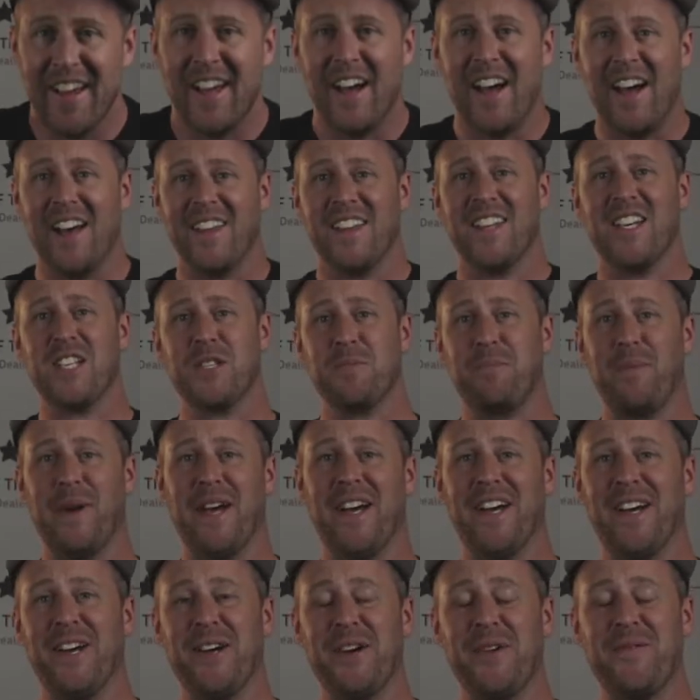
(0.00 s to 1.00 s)
Ah, that's
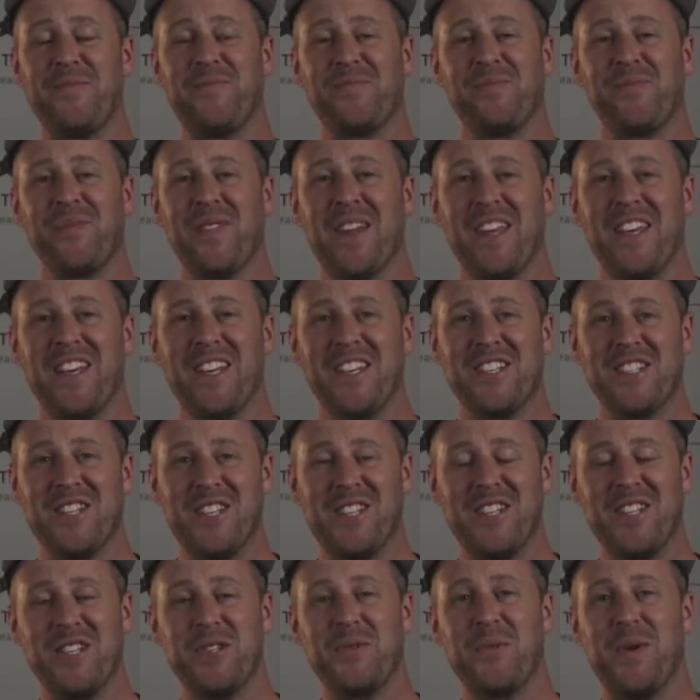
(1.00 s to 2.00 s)
better.
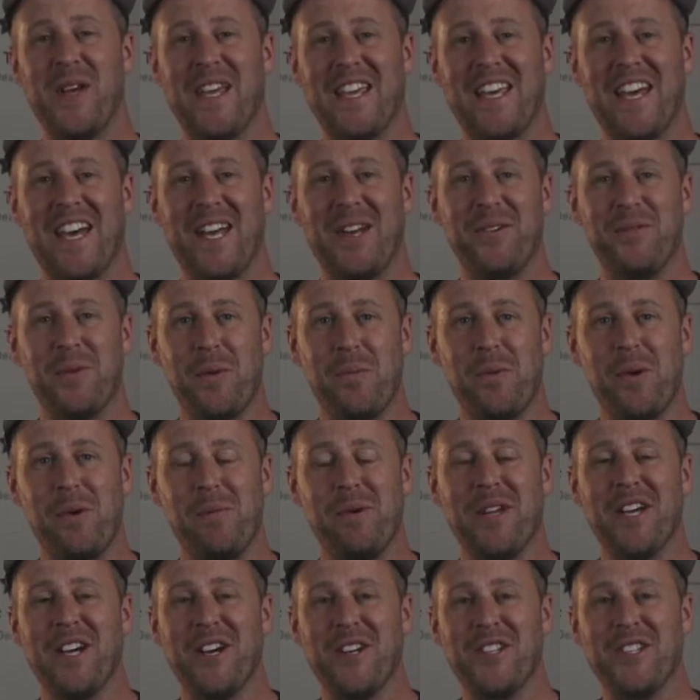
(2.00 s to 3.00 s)
So this weekend, we're
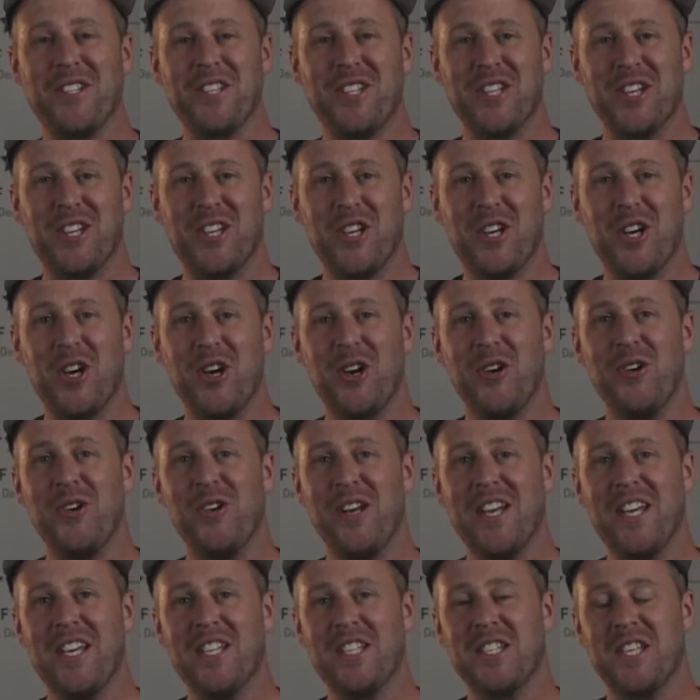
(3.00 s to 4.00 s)
probably going to the
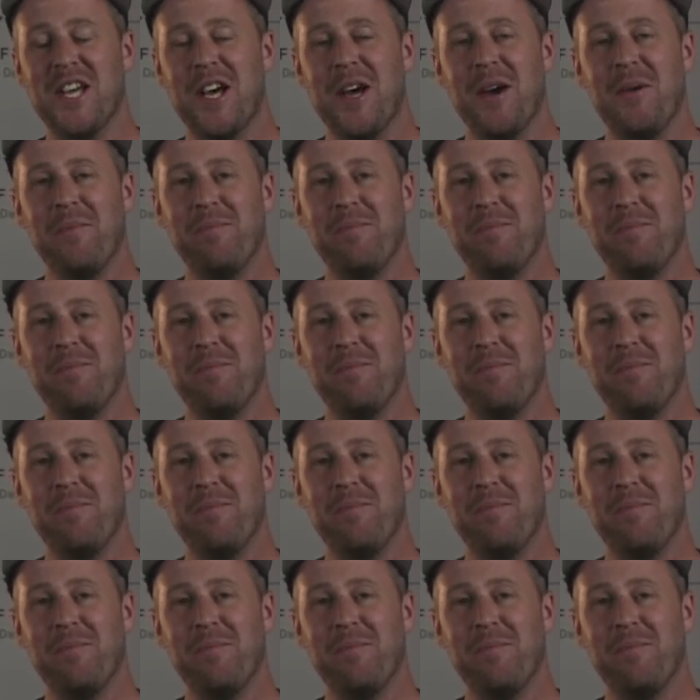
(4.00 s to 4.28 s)
coolest